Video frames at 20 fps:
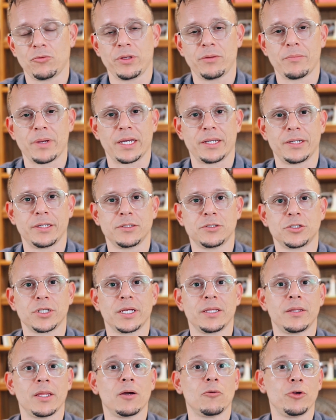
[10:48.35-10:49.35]
manage
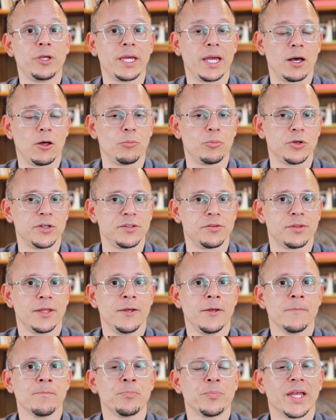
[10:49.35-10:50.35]
and that we help with.
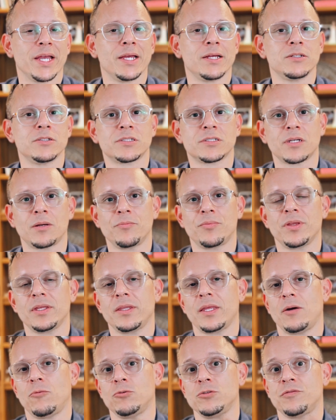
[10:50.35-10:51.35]
And something
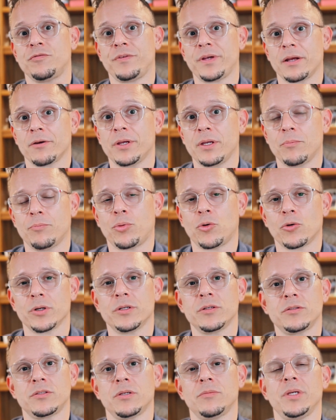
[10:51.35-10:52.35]
that was very
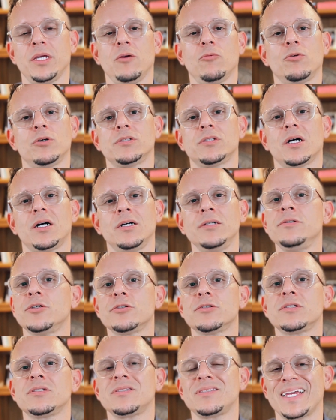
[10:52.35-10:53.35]
important to me was
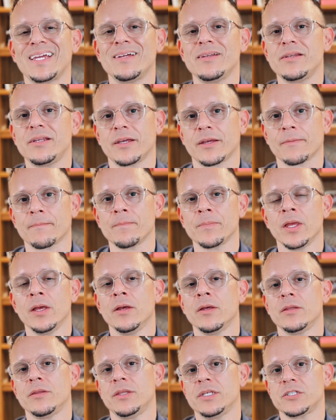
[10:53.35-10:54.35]
understanding
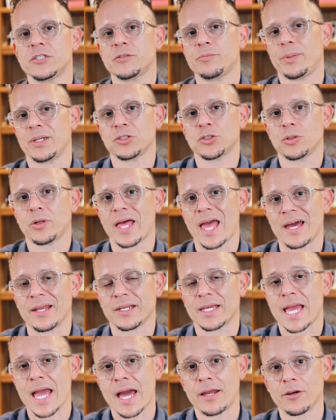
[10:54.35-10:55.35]
this special ad
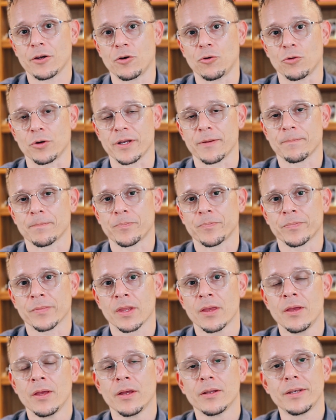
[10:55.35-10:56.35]
category.
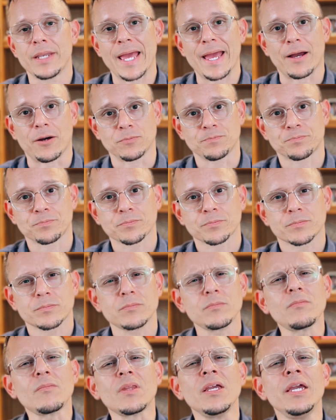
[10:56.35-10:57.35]
Now,
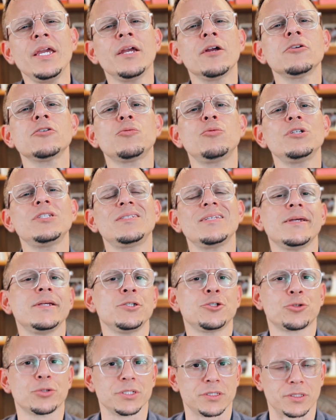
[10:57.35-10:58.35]
here's what's
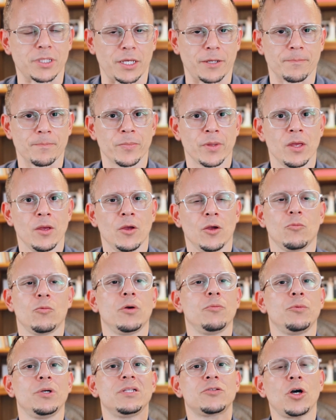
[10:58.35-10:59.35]
interesting.
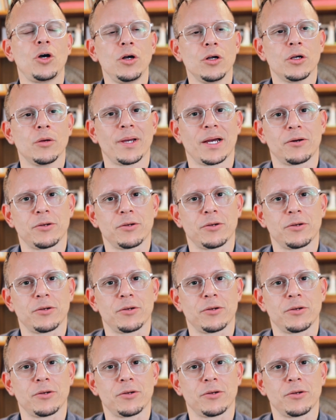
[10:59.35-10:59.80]
When we talk about